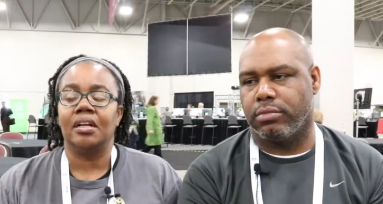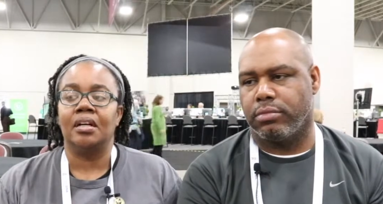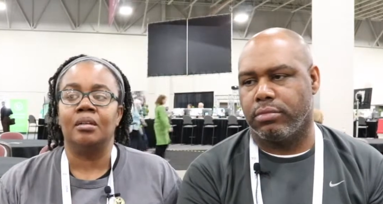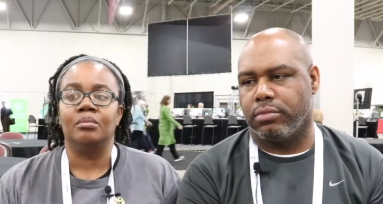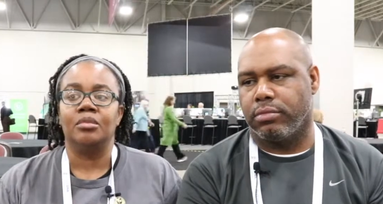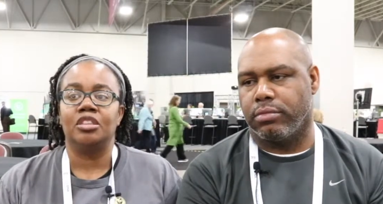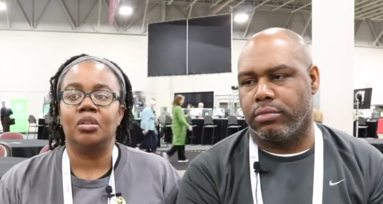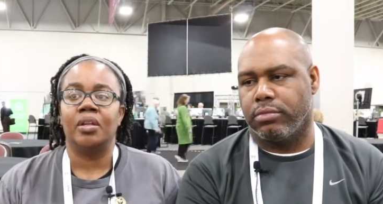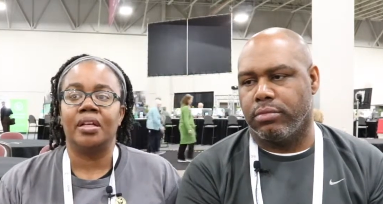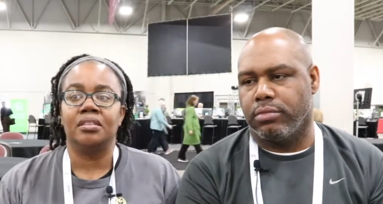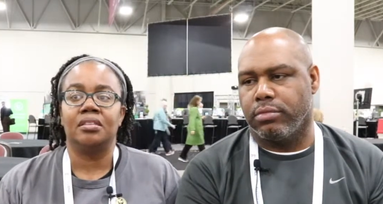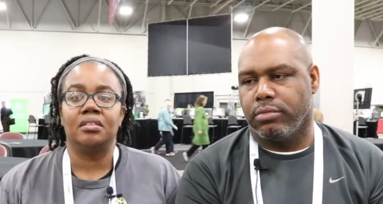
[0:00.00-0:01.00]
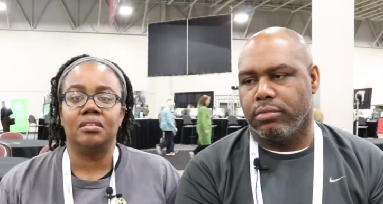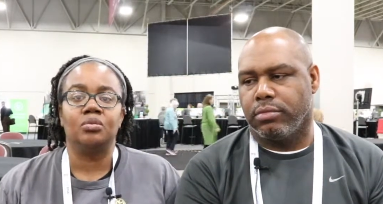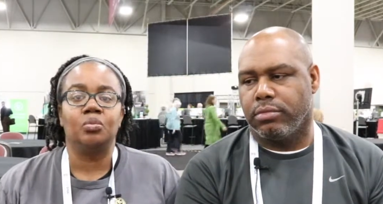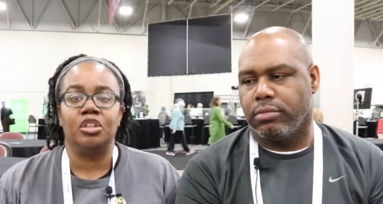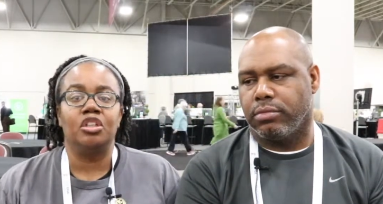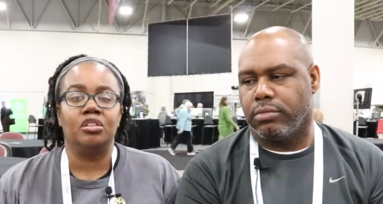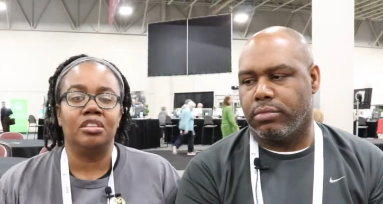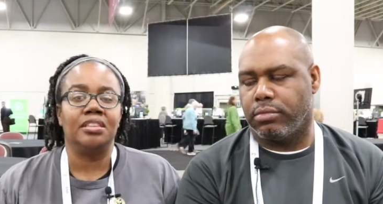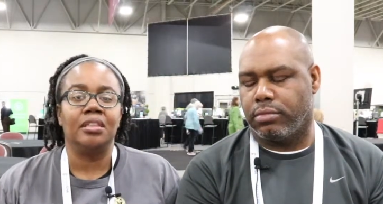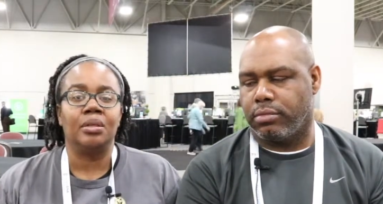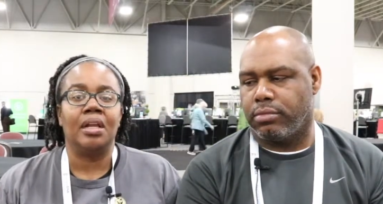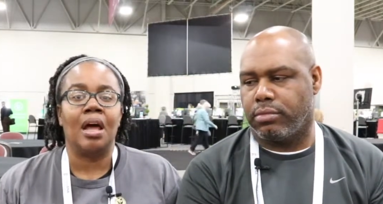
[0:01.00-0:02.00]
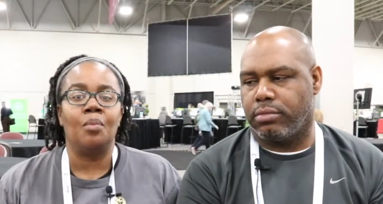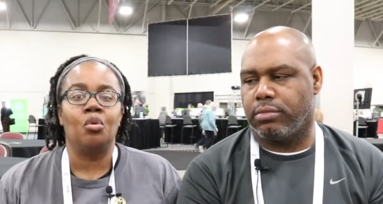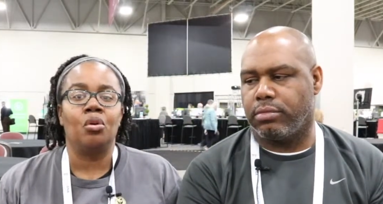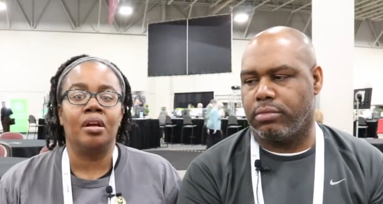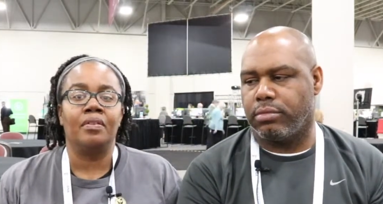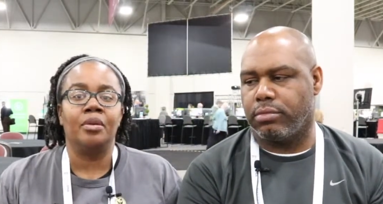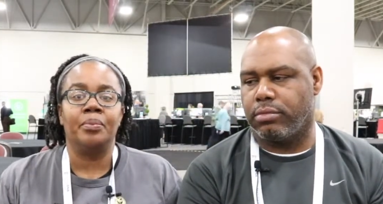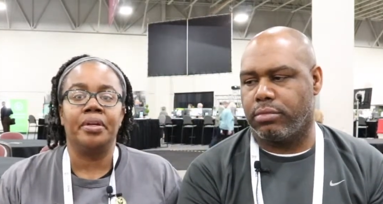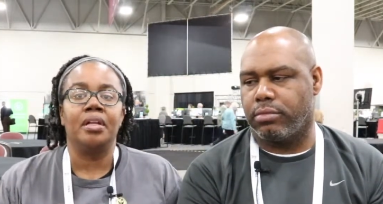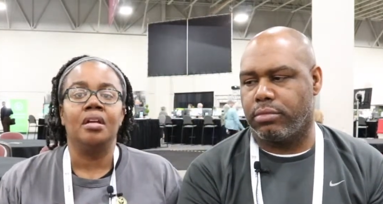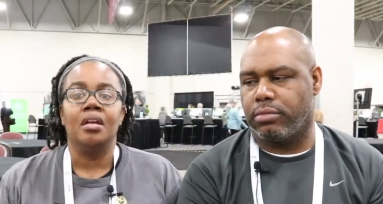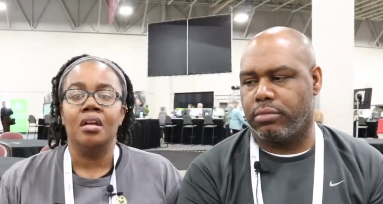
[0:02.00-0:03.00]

Speaker 1: Um, so that's when you'll see a lot more of it. But